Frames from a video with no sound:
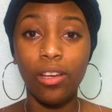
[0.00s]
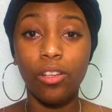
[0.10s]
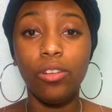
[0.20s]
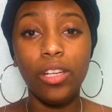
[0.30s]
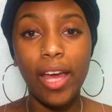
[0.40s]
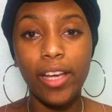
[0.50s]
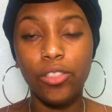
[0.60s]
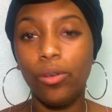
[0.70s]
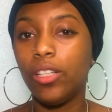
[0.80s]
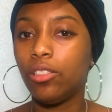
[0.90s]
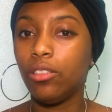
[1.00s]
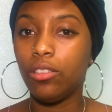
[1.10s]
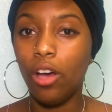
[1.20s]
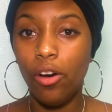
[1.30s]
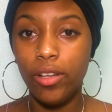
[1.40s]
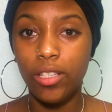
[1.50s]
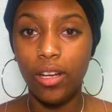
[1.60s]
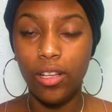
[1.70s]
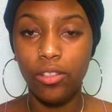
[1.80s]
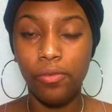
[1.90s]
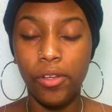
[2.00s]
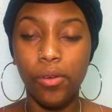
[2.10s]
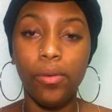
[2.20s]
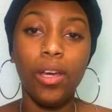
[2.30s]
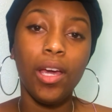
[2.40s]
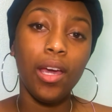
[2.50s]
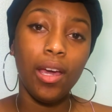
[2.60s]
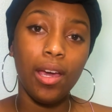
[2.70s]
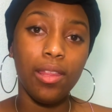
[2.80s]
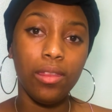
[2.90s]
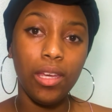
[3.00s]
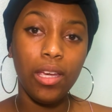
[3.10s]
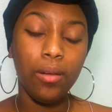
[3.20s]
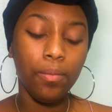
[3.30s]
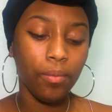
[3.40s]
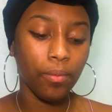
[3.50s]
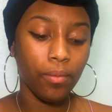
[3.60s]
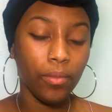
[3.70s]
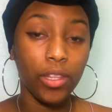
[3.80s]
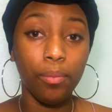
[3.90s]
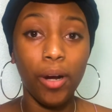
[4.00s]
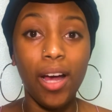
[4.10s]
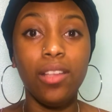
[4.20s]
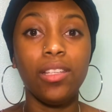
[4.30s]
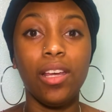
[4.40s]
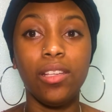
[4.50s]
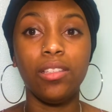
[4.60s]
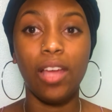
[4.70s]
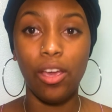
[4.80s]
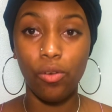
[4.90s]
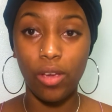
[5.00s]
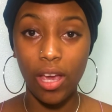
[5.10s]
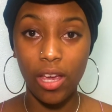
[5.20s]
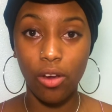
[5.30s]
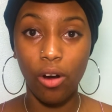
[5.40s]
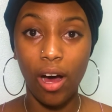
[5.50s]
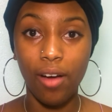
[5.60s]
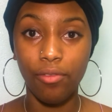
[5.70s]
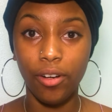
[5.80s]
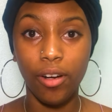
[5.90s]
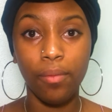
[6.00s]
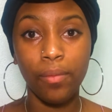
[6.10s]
you need to ask questions always in an interview. And then the process that you get your offer.